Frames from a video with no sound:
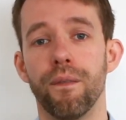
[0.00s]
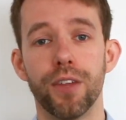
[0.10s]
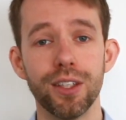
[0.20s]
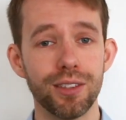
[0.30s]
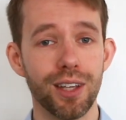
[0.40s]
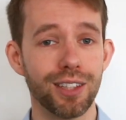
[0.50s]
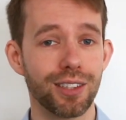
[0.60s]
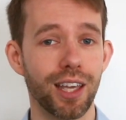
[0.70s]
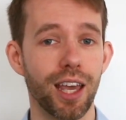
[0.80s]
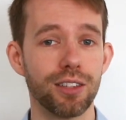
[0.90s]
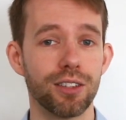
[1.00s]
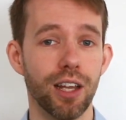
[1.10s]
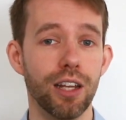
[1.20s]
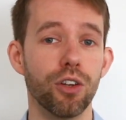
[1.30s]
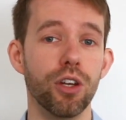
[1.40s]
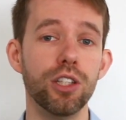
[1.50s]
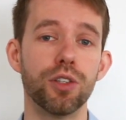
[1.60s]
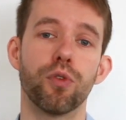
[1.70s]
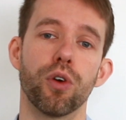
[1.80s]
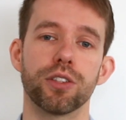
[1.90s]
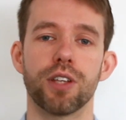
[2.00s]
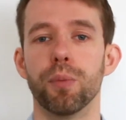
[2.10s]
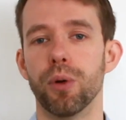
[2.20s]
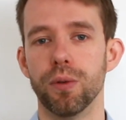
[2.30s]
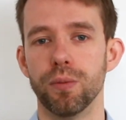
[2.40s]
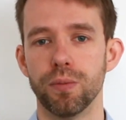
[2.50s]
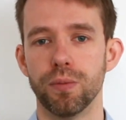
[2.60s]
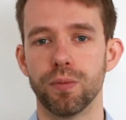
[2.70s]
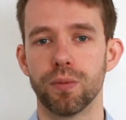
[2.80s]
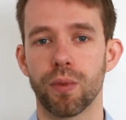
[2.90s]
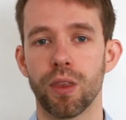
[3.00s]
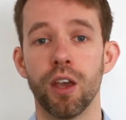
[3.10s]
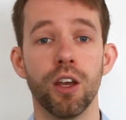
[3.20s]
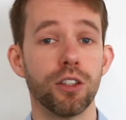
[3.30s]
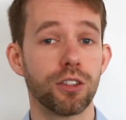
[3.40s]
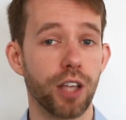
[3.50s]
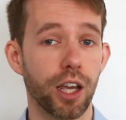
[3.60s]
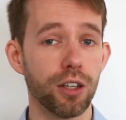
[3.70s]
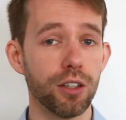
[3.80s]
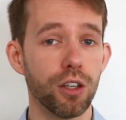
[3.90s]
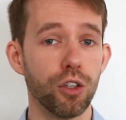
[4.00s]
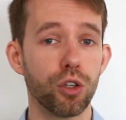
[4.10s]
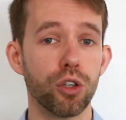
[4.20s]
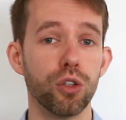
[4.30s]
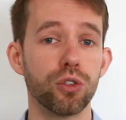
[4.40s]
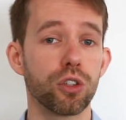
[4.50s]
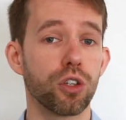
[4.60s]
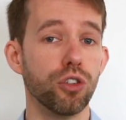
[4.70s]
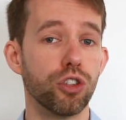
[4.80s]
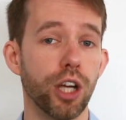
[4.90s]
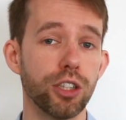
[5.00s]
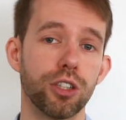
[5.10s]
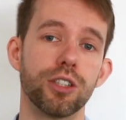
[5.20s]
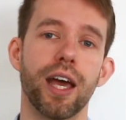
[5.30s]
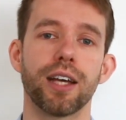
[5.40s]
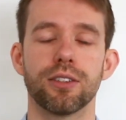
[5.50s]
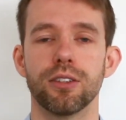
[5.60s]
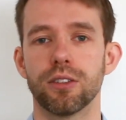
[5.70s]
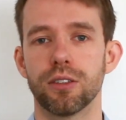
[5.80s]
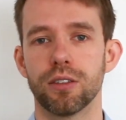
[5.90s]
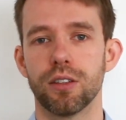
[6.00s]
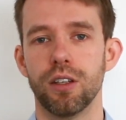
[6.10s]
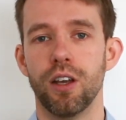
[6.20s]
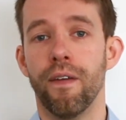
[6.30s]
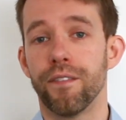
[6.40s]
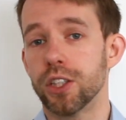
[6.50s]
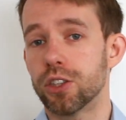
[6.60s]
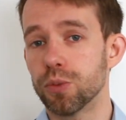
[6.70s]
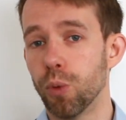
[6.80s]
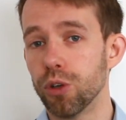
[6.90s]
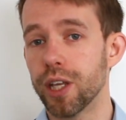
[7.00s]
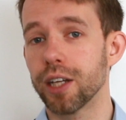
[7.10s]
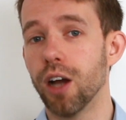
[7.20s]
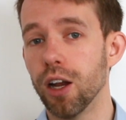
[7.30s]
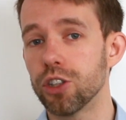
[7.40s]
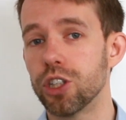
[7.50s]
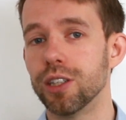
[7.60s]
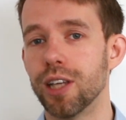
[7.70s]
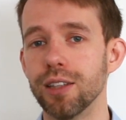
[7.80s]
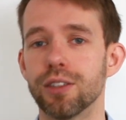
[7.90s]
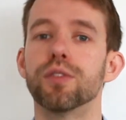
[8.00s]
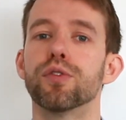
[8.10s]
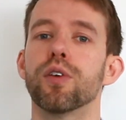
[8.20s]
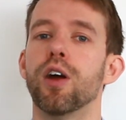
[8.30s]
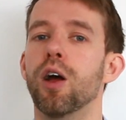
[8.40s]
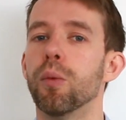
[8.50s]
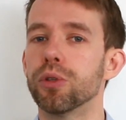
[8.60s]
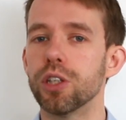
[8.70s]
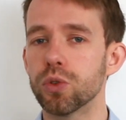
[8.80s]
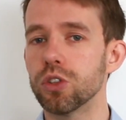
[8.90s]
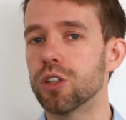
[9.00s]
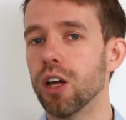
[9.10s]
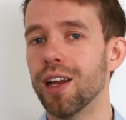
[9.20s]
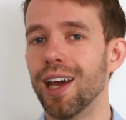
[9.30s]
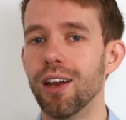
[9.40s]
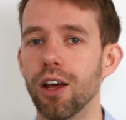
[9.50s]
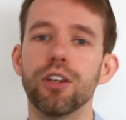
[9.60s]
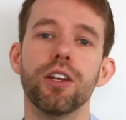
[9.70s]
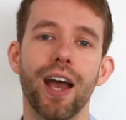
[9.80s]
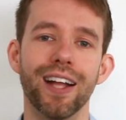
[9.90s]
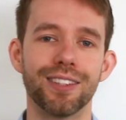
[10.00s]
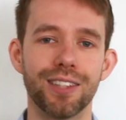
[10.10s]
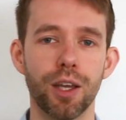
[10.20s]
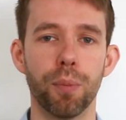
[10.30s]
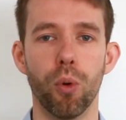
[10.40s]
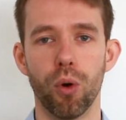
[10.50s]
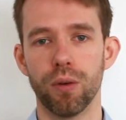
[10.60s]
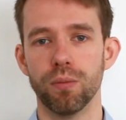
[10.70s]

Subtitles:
This is the case in Indonesia, for example. Second, you could use congestion taxes. This is more technology intensive, but this was done in London and Singapore.